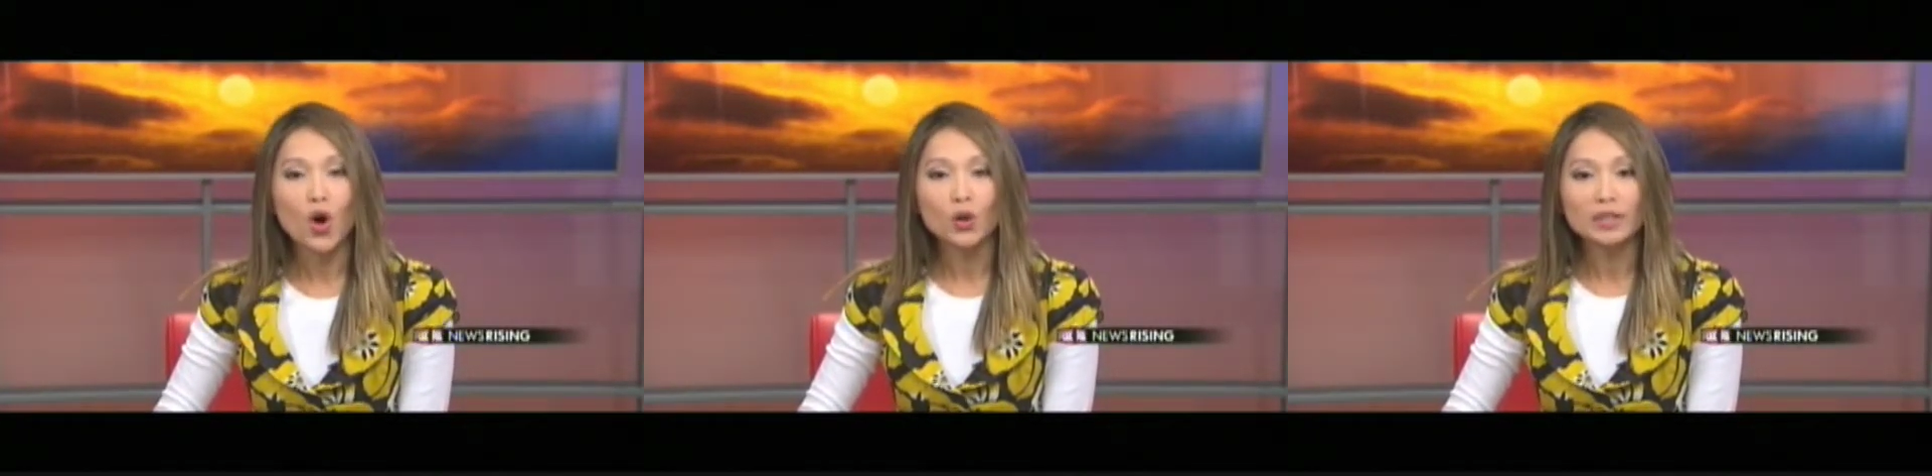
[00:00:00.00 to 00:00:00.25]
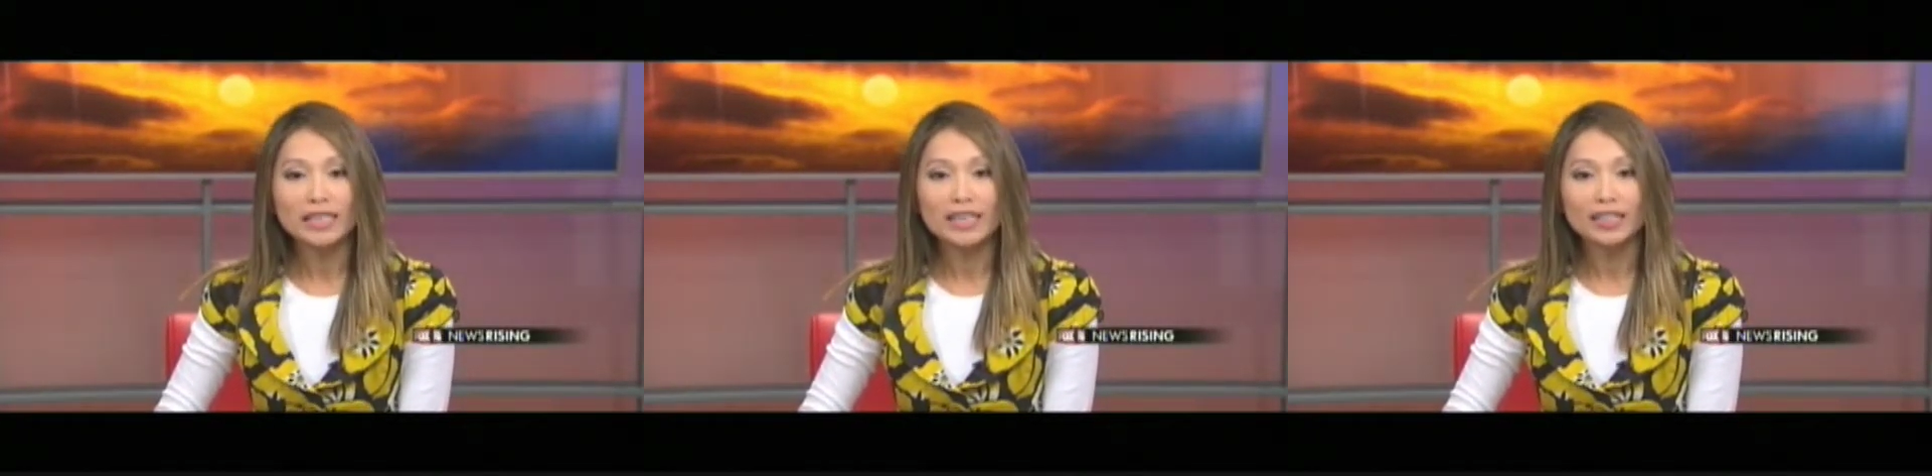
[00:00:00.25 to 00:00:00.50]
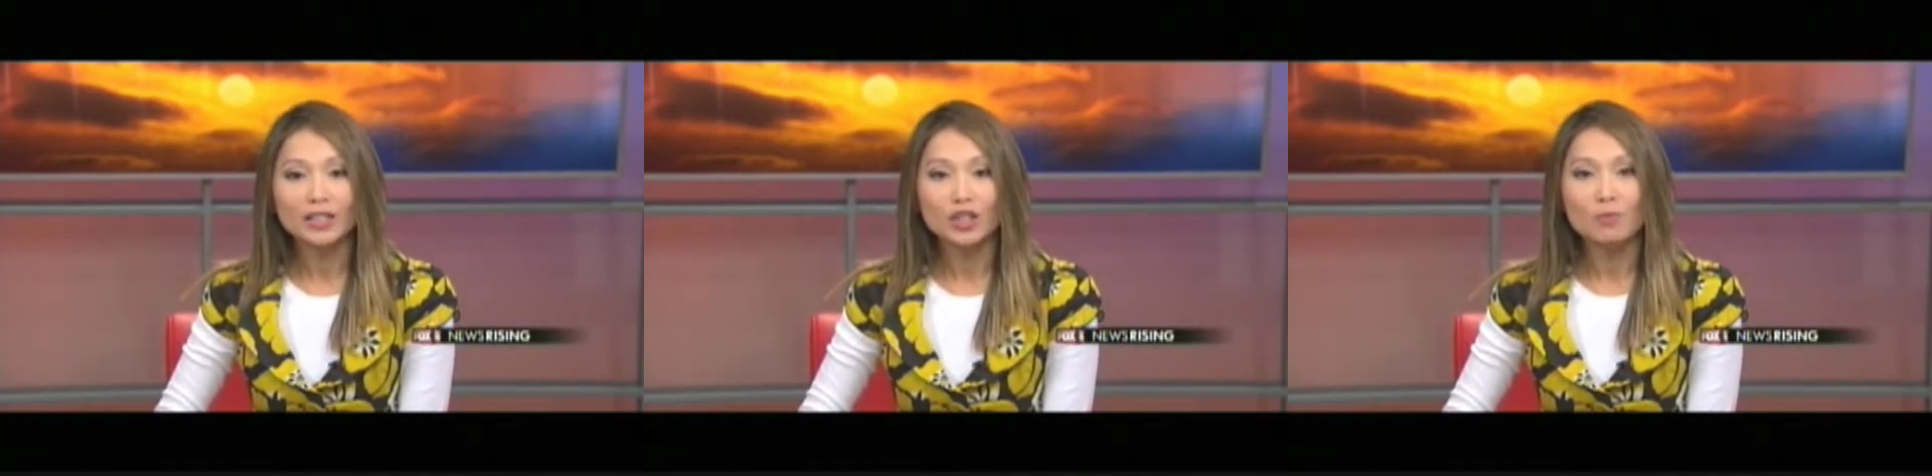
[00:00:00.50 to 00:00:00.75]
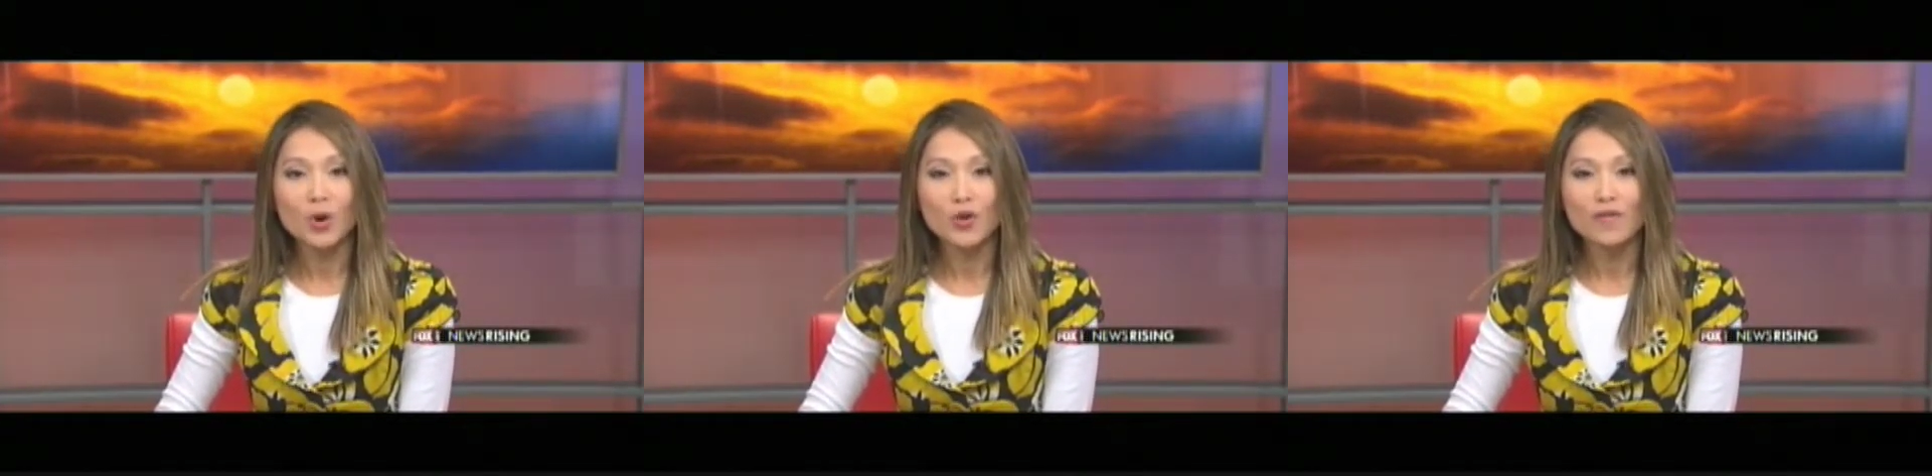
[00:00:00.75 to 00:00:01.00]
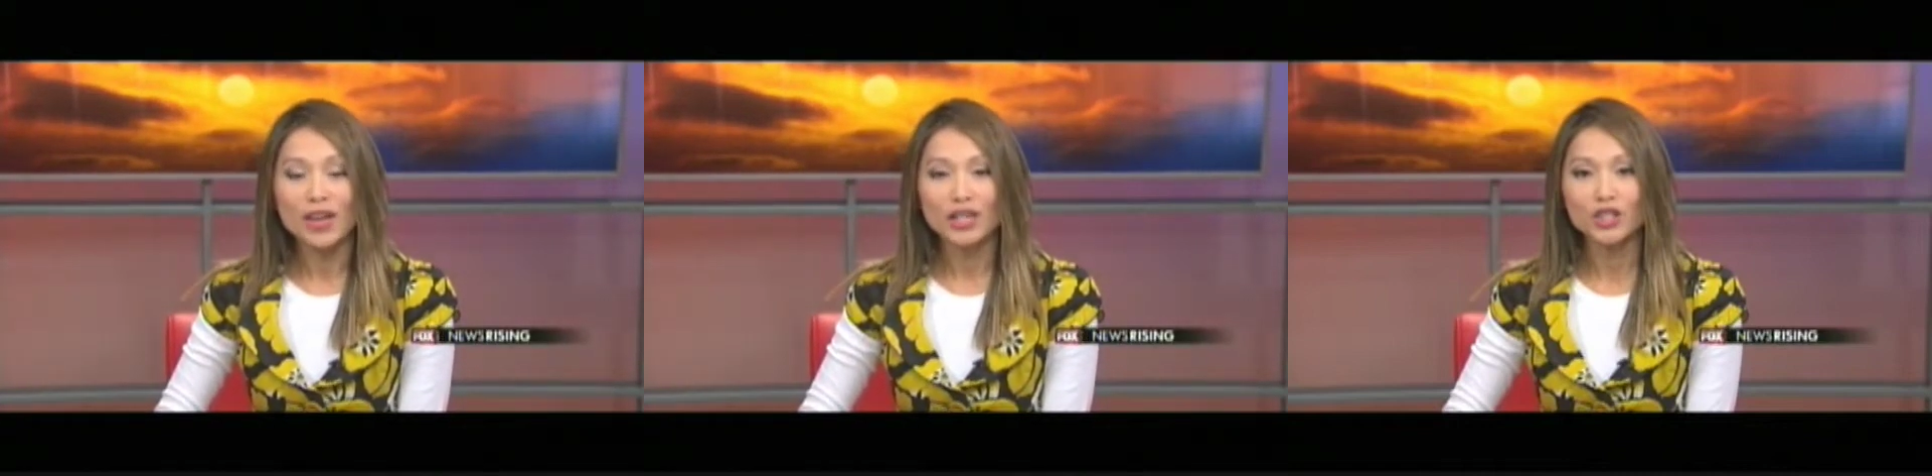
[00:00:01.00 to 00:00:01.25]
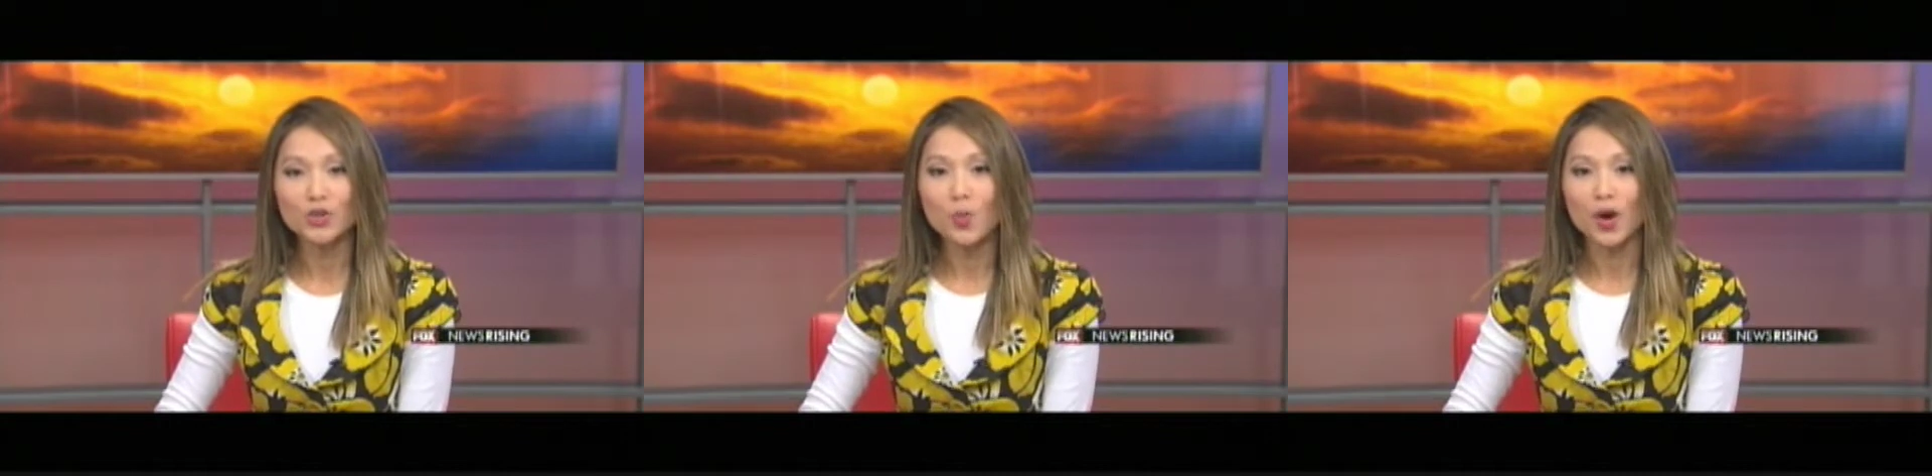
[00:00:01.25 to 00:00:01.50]
all need a little
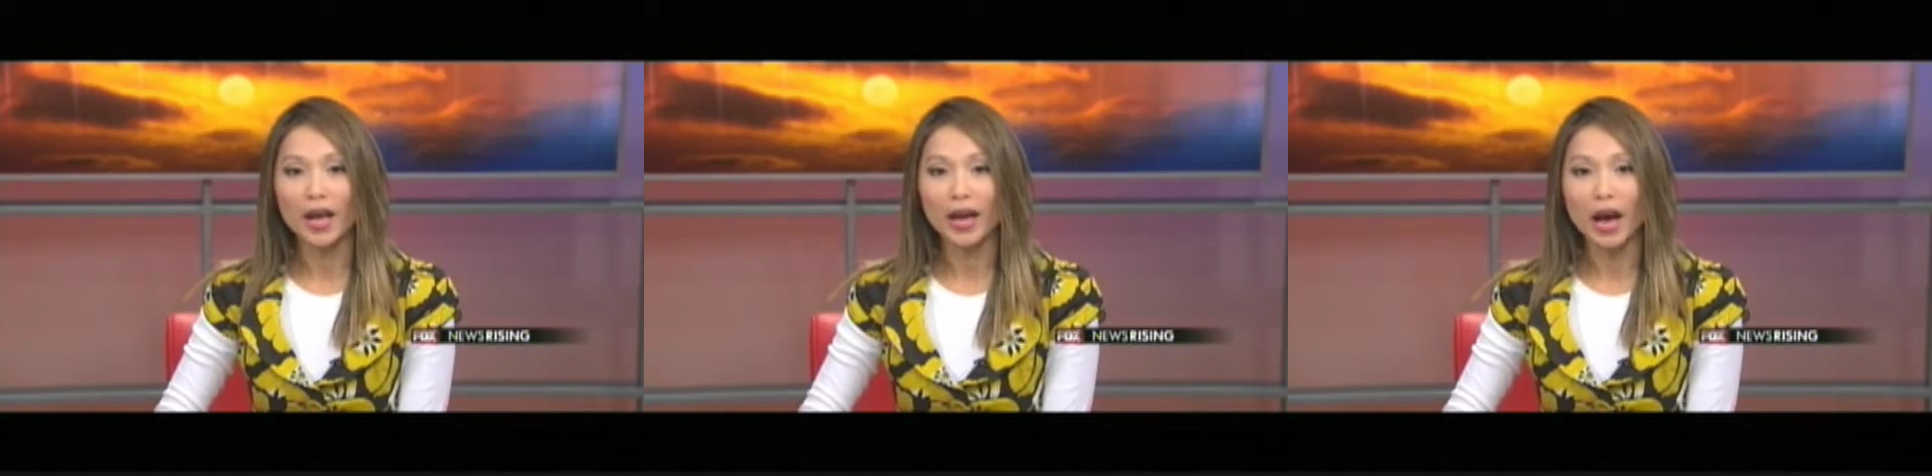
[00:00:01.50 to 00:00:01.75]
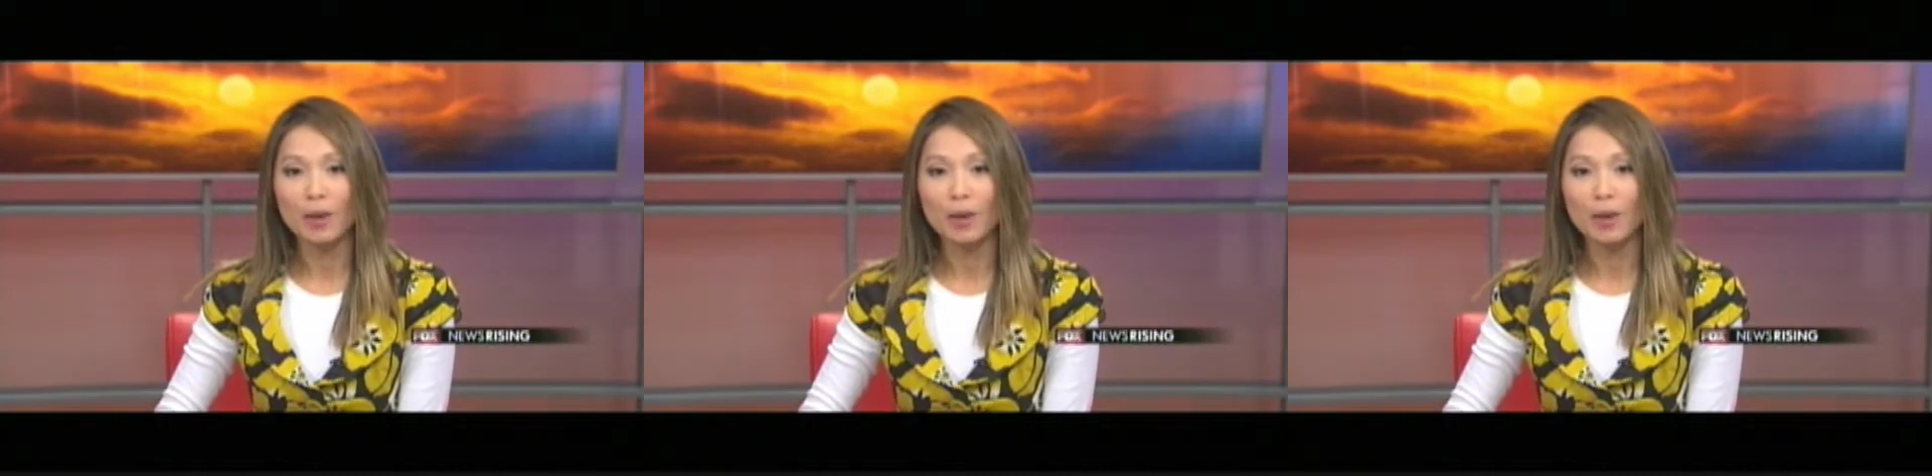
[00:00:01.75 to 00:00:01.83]
motivation when it